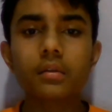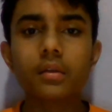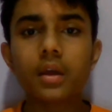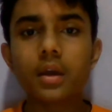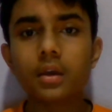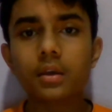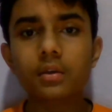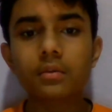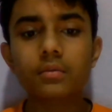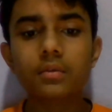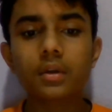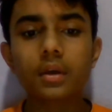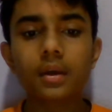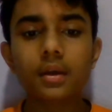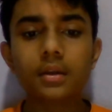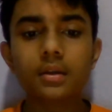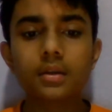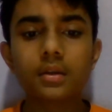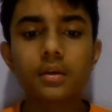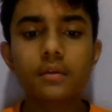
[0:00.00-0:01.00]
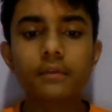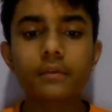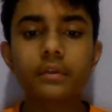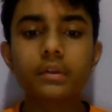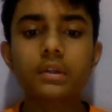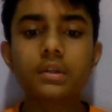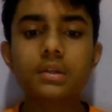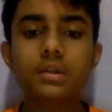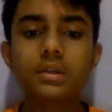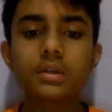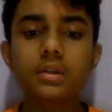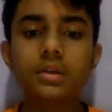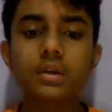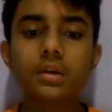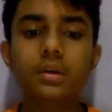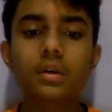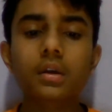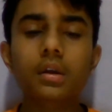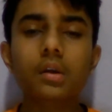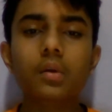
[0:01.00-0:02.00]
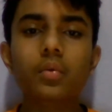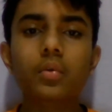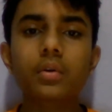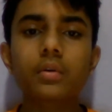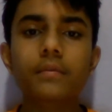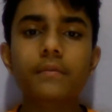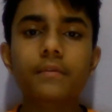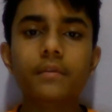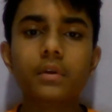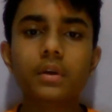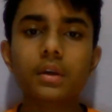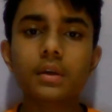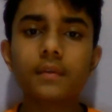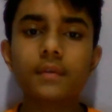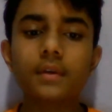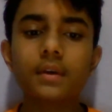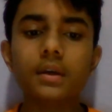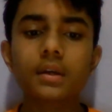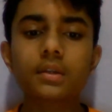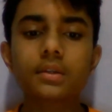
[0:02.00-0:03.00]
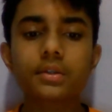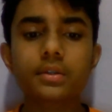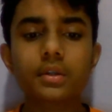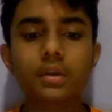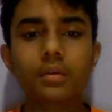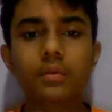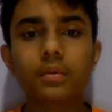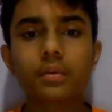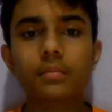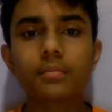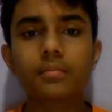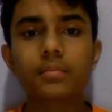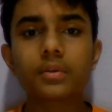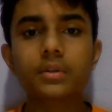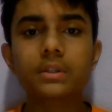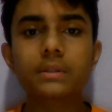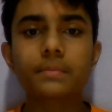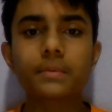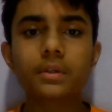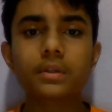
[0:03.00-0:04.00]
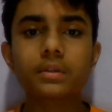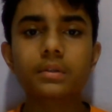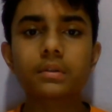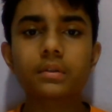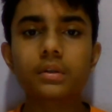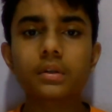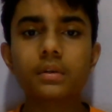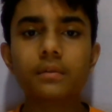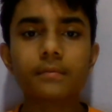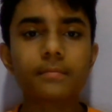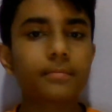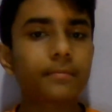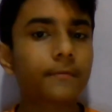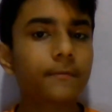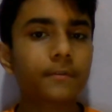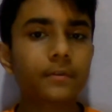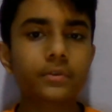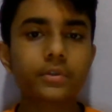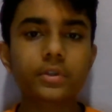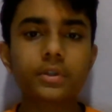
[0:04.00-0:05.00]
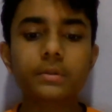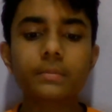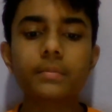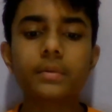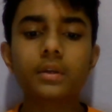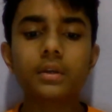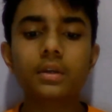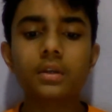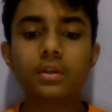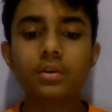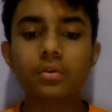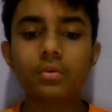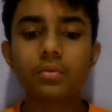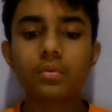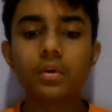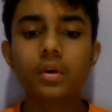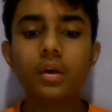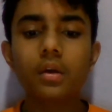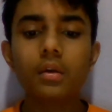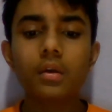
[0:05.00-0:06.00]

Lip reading: Thank you, Dad, for listening and caring, for giving and sharing, but especially for just being you.